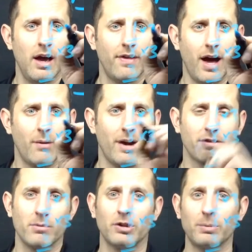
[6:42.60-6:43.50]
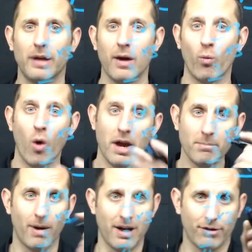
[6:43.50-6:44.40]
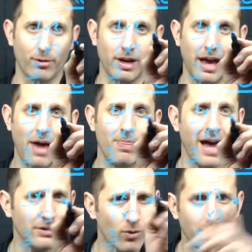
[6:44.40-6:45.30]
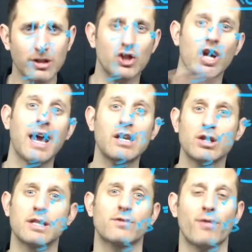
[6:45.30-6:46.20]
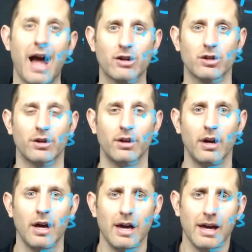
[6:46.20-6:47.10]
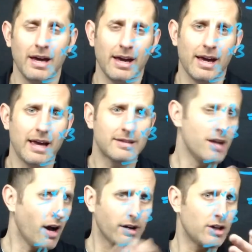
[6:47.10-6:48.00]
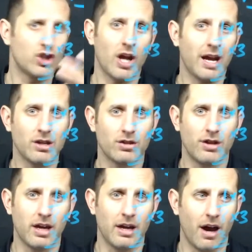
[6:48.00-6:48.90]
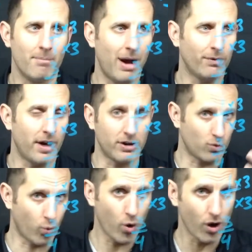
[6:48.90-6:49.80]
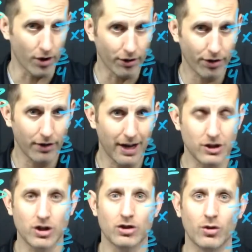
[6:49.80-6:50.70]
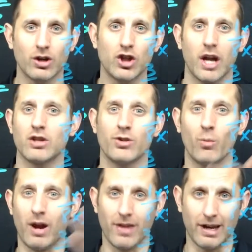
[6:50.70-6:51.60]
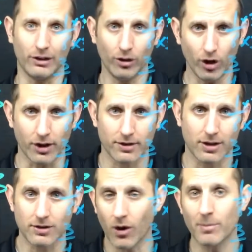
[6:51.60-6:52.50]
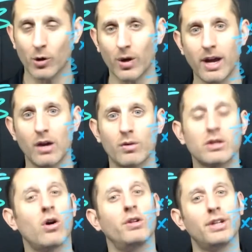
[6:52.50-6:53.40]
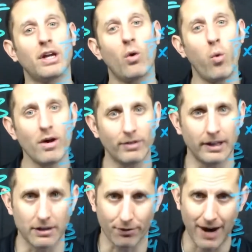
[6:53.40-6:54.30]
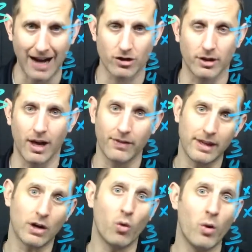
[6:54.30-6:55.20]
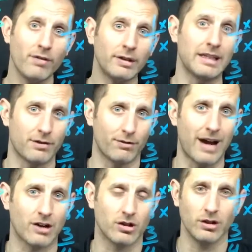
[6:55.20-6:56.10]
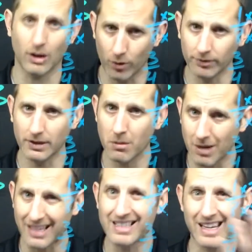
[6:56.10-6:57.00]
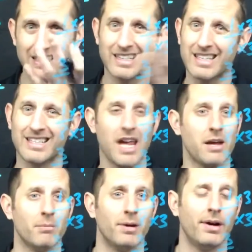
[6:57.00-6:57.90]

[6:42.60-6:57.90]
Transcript: I would have to multiply 1 by 3. And that's going to change this fraction. It's not going to change the amount that it's worth, it's just going to change the way that it looks. So I'm creating what's called an equivalent fraction, and the equivalent fraction, equivalent means it's the same.